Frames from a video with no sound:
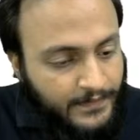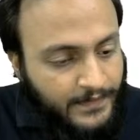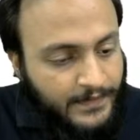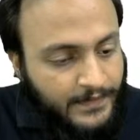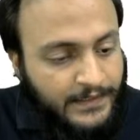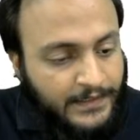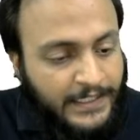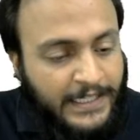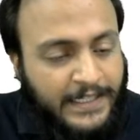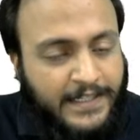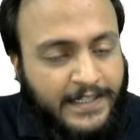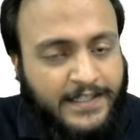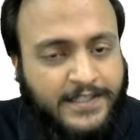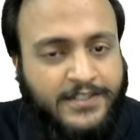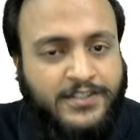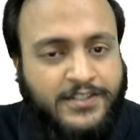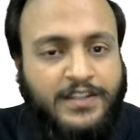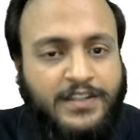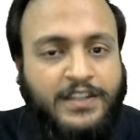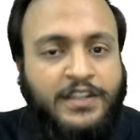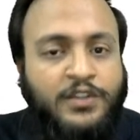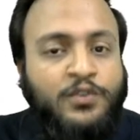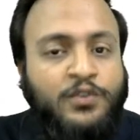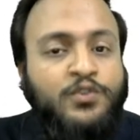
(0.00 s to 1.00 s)
Dheeraj,
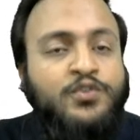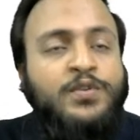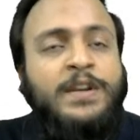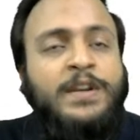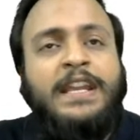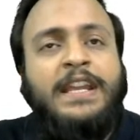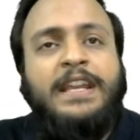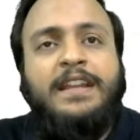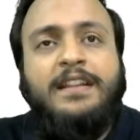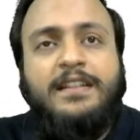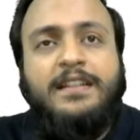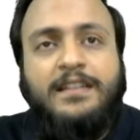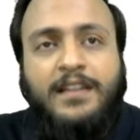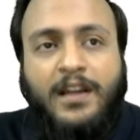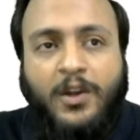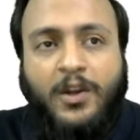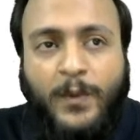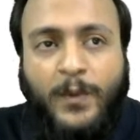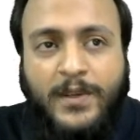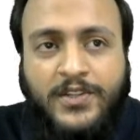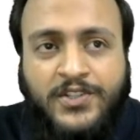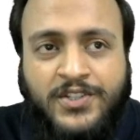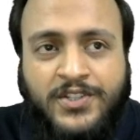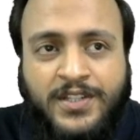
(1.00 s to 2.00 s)
usually the
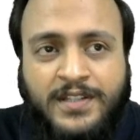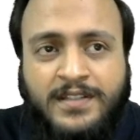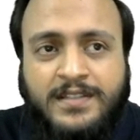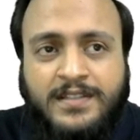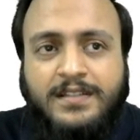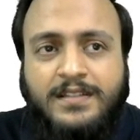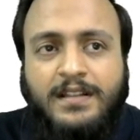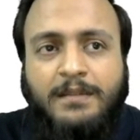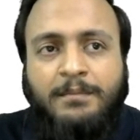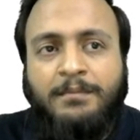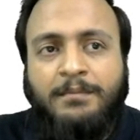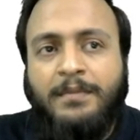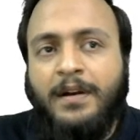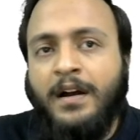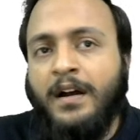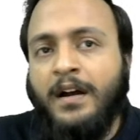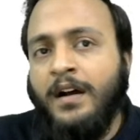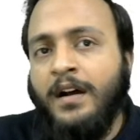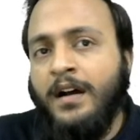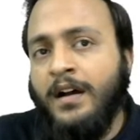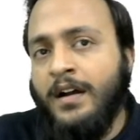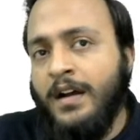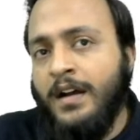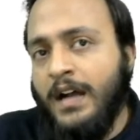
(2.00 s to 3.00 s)
questions
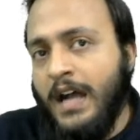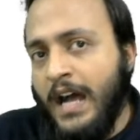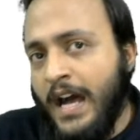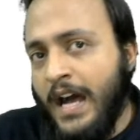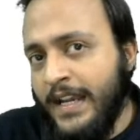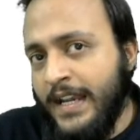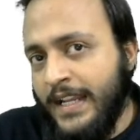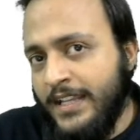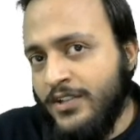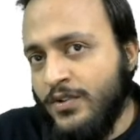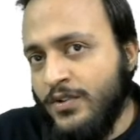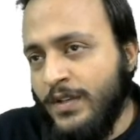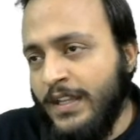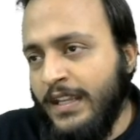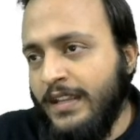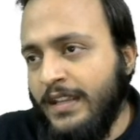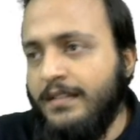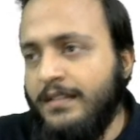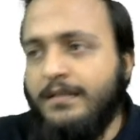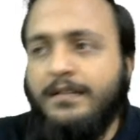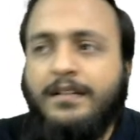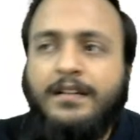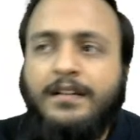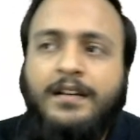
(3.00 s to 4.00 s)
are
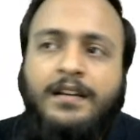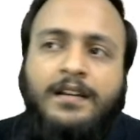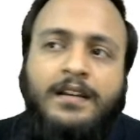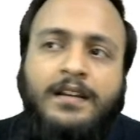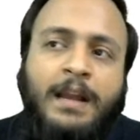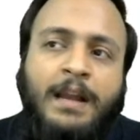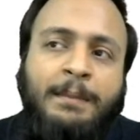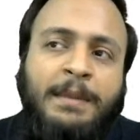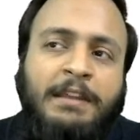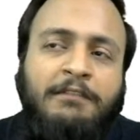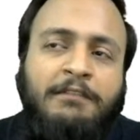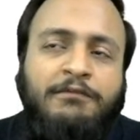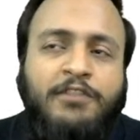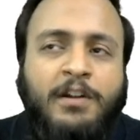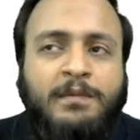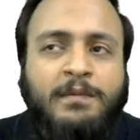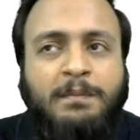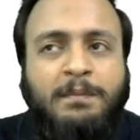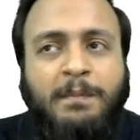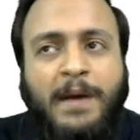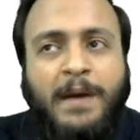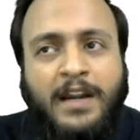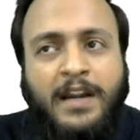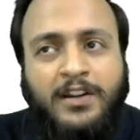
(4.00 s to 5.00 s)
actually coming from
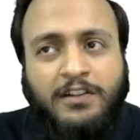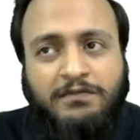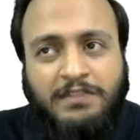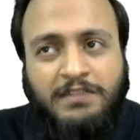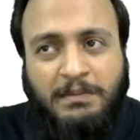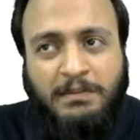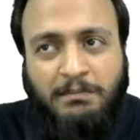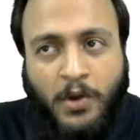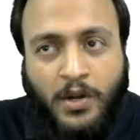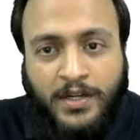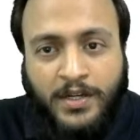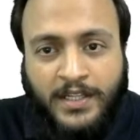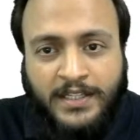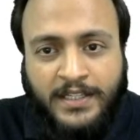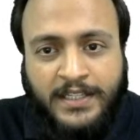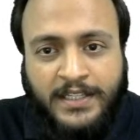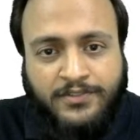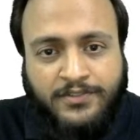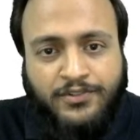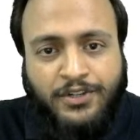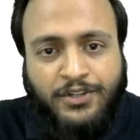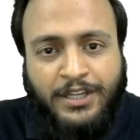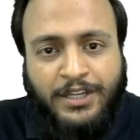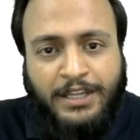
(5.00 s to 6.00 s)
the part of the modern
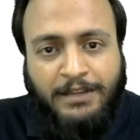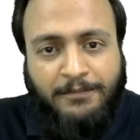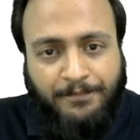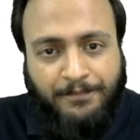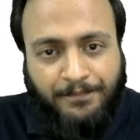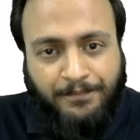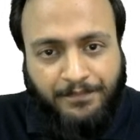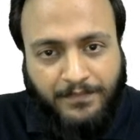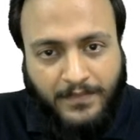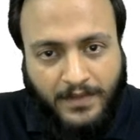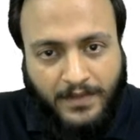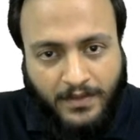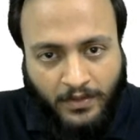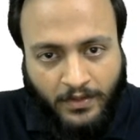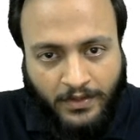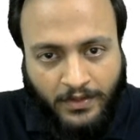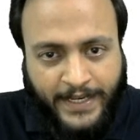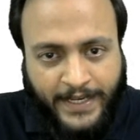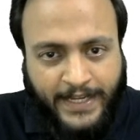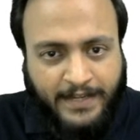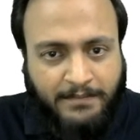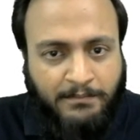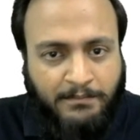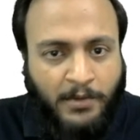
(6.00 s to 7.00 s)
history. All
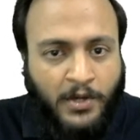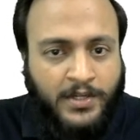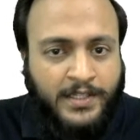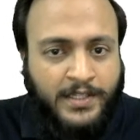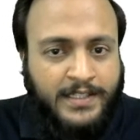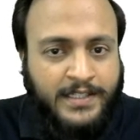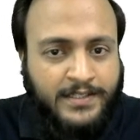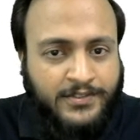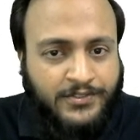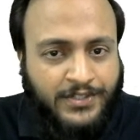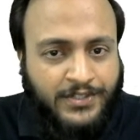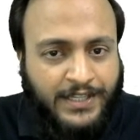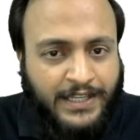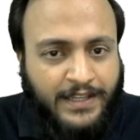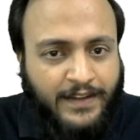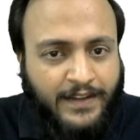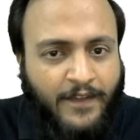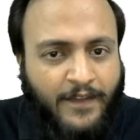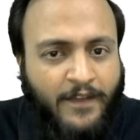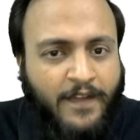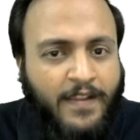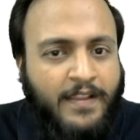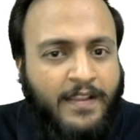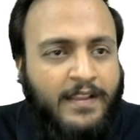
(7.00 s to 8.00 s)
right, modern history,
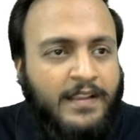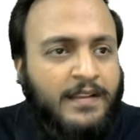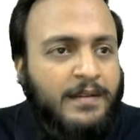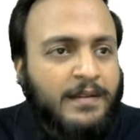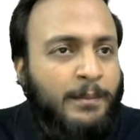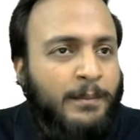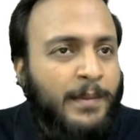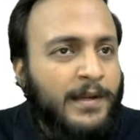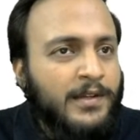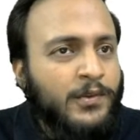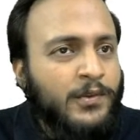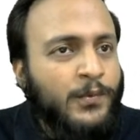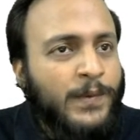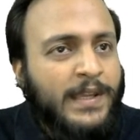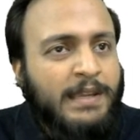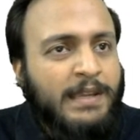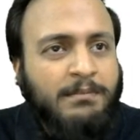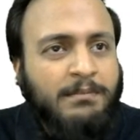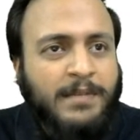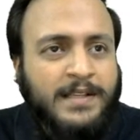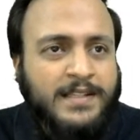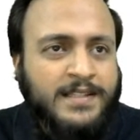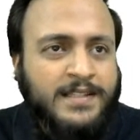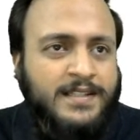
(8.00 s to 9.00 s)
but we
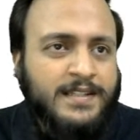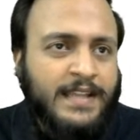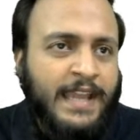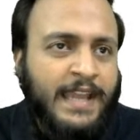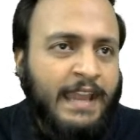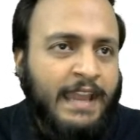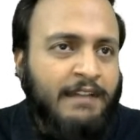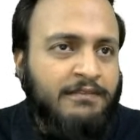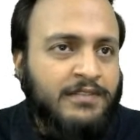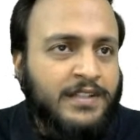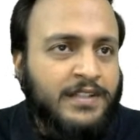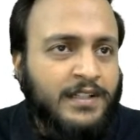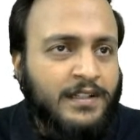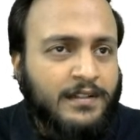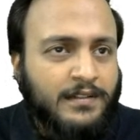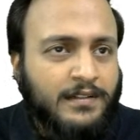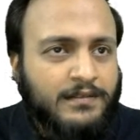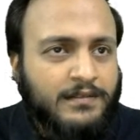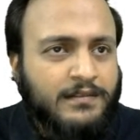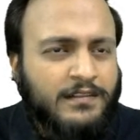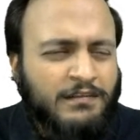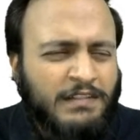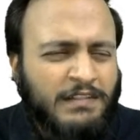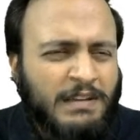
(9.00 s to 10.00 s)
must have
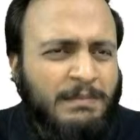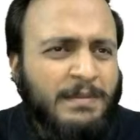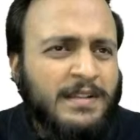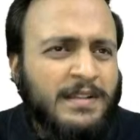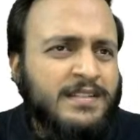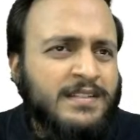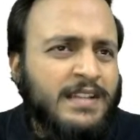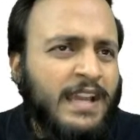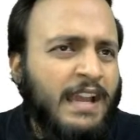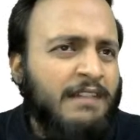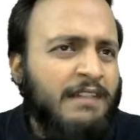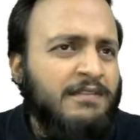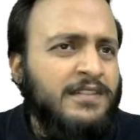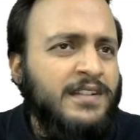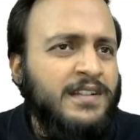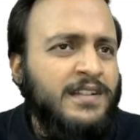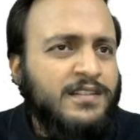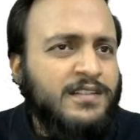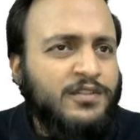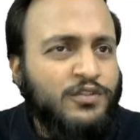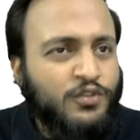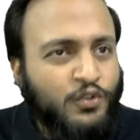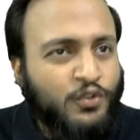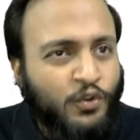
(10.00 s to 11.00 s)
the
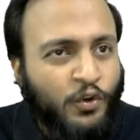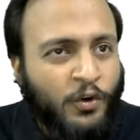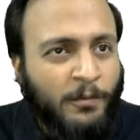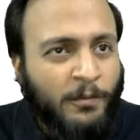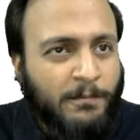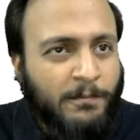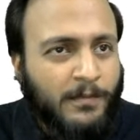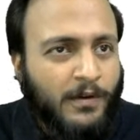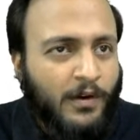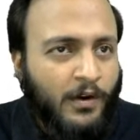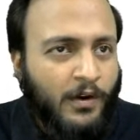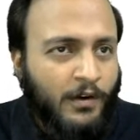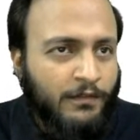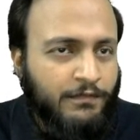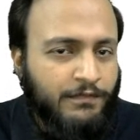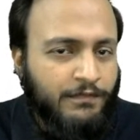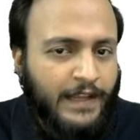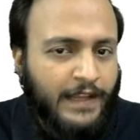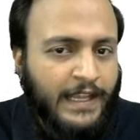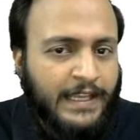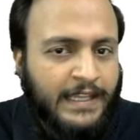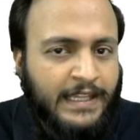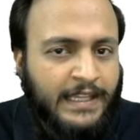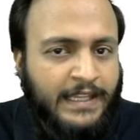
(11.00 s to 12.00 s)
scope of
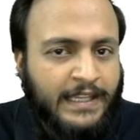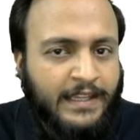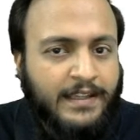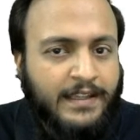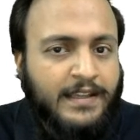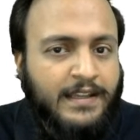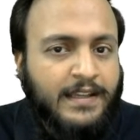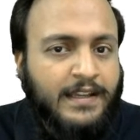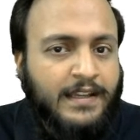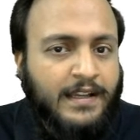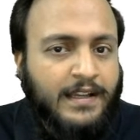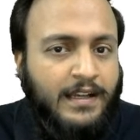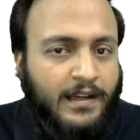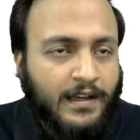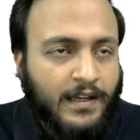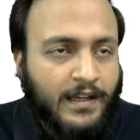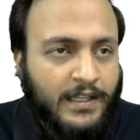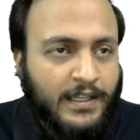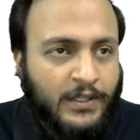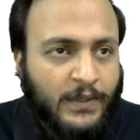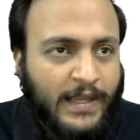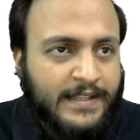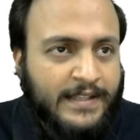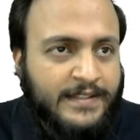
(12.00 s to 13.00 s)
any
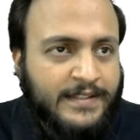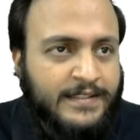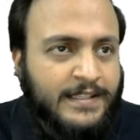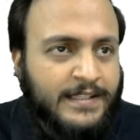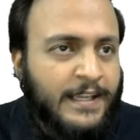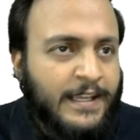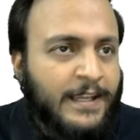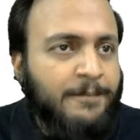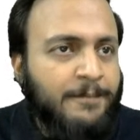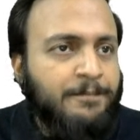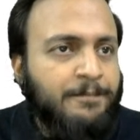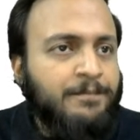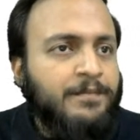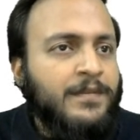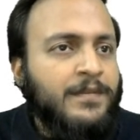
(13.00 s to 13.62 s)
you can say